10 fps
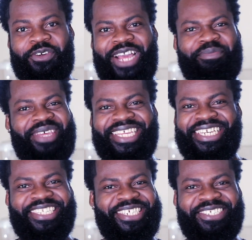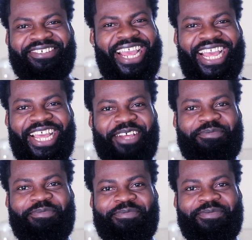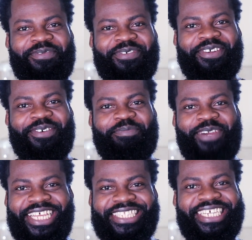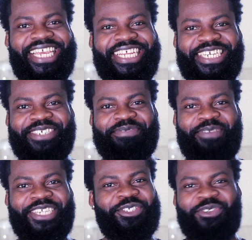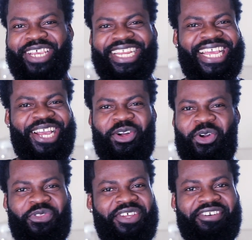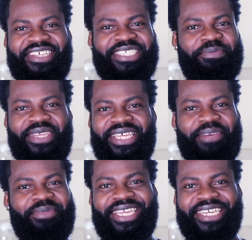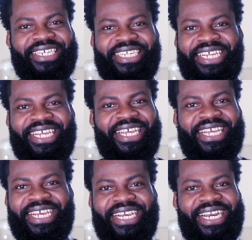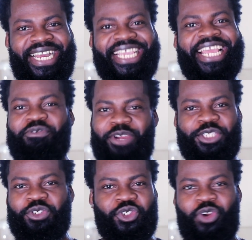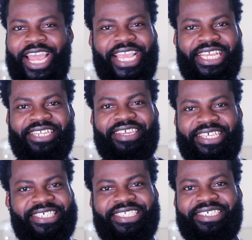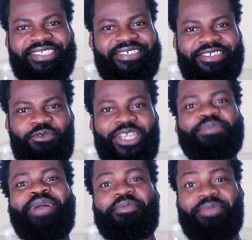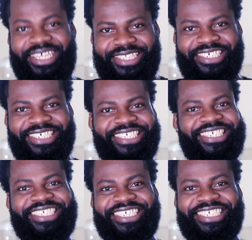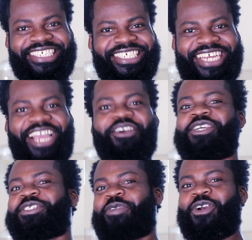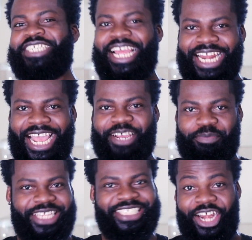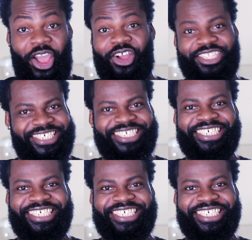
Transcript: I mean, yam, plantain mixed together, all the recipe. I mean, I can't wait to try this with my meat. Because I like meat a lot.